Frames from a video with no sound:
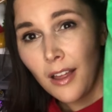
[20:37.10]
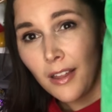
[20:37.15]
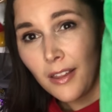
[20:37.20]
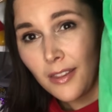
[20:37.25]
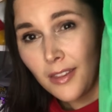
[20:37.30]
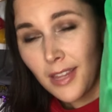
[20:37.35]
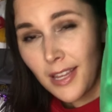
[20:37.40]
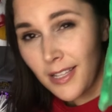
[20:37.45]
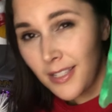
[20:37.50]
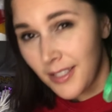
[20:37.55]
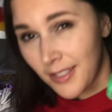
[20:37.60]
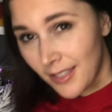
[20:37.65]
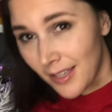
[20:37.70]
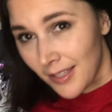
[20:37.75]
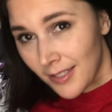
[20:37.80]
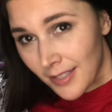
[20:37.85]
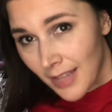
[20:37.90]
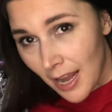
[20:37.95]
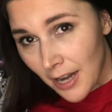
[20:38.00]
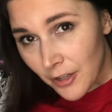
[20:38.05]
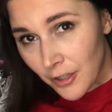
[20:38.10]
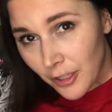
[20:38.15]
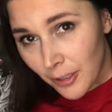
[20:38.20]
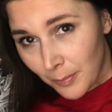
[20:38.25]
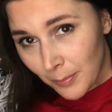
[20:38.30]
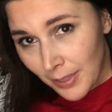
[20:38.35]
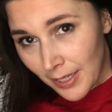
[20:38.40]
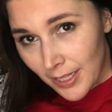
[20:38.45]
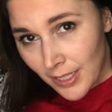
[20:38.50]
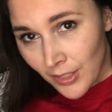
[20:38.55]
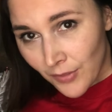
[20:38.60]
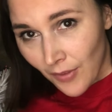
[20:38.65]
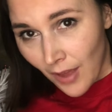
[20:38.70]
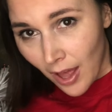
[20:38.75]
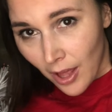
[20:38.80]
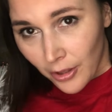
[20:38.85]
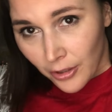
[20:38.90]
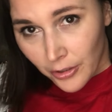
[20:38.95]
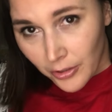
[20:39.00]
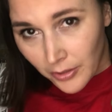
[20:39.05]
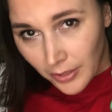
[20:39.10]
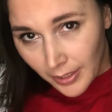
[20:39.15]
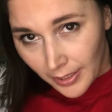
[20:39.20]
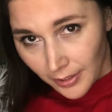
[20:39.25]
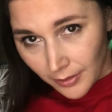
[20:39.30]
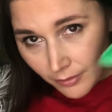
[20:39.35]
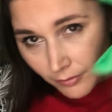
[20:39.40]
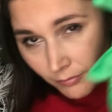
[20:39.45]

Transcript: this is a centerpiece, Valerie.